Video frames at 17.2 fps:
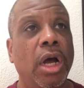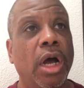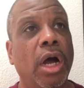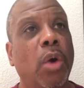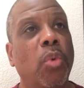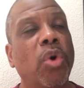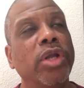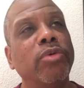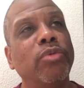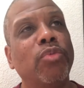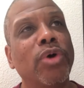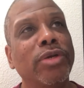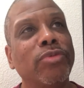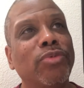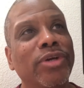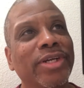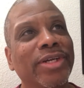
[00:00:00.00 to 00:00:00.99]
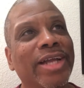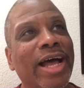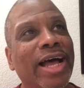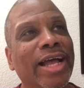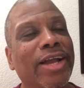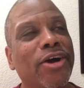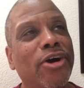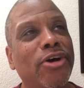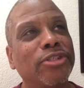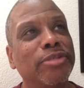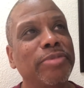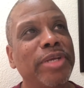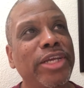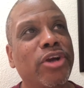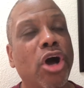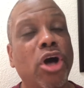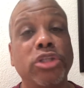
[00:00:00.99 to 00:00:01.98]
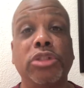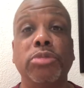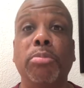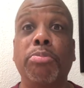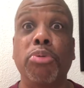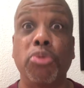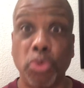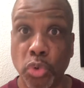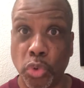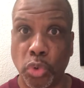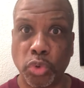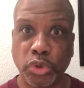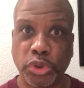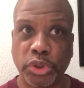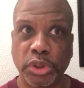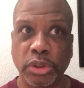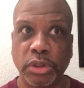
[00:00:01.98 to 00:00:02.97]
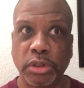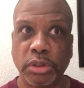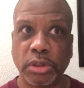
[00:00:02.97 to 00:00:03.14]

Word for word: What a guy calls them? He calls them brules.